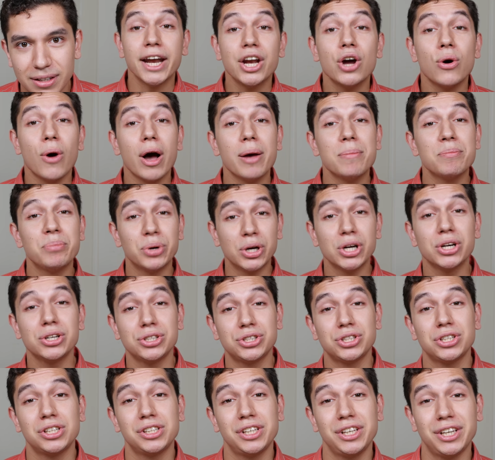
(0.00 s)
I know I'm
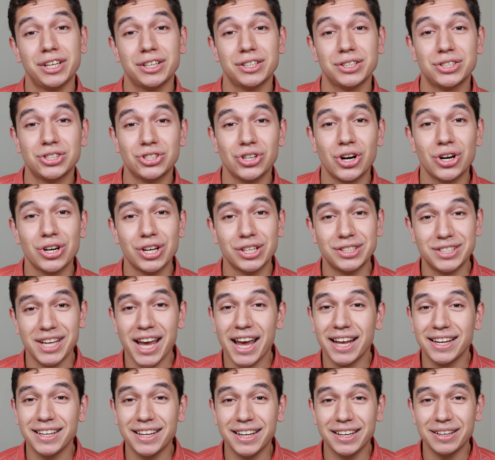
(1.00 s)
personally going to start
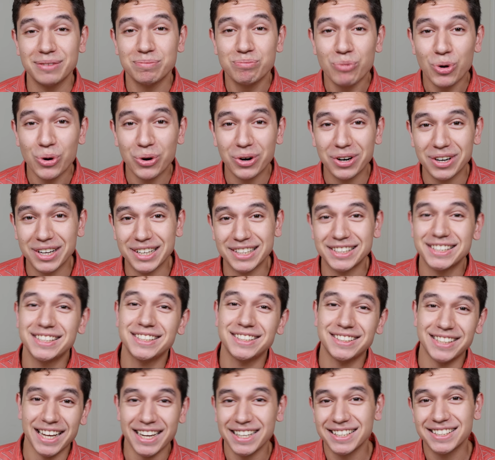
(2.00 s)
attending more
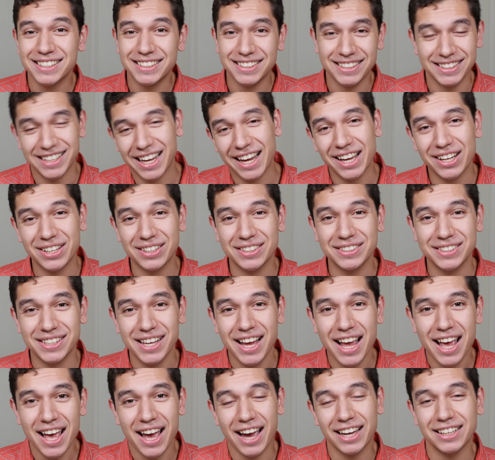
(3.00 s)
estate
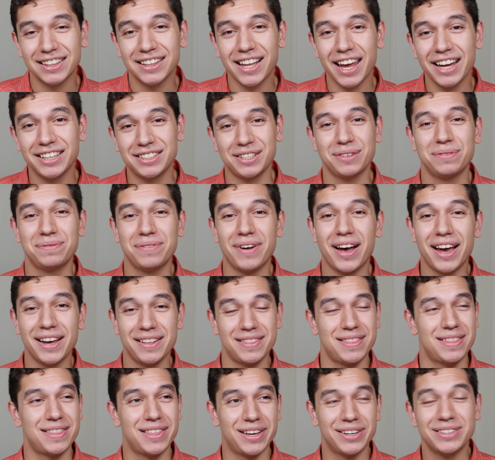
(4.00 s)
sales. I'd like to
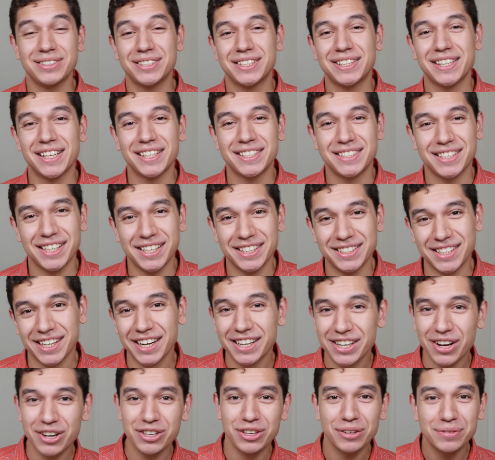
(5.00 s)
find those listings,
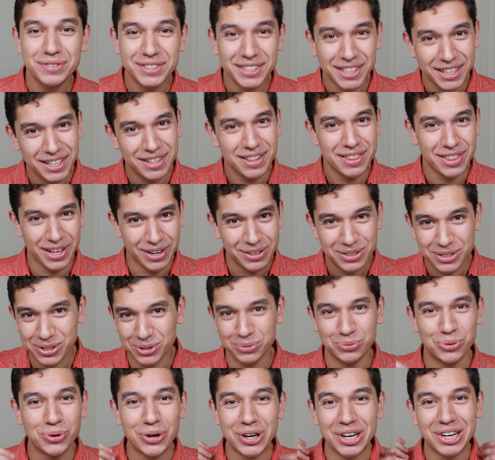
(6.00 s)
and I know you've seen
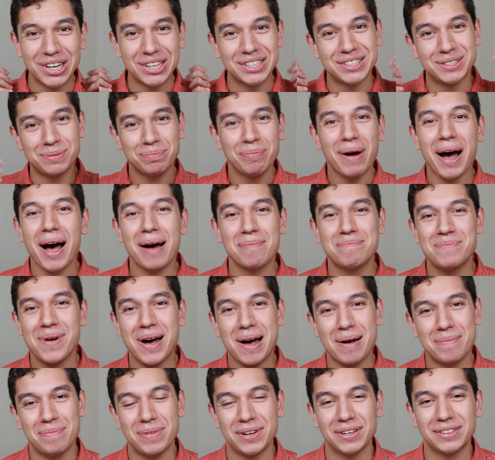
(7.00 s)
those words pop
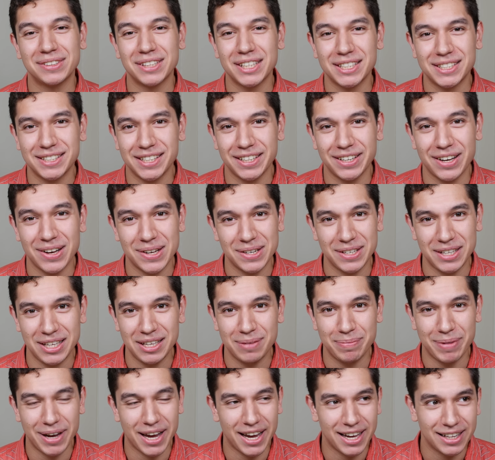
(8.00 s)
up in a listing on
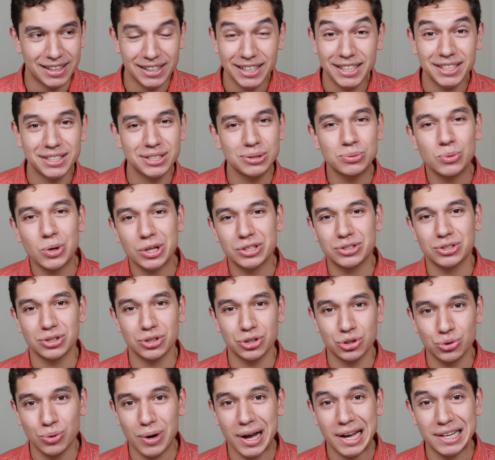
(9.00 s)
eBay at least once
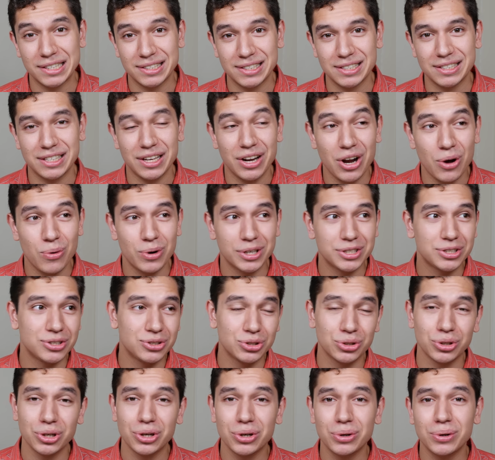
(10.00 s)
or twice. And you know what's
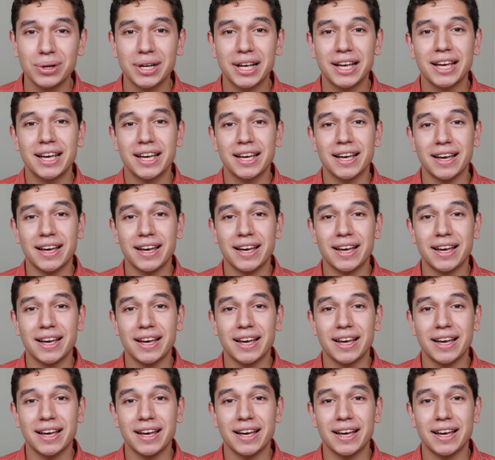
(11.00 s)
true?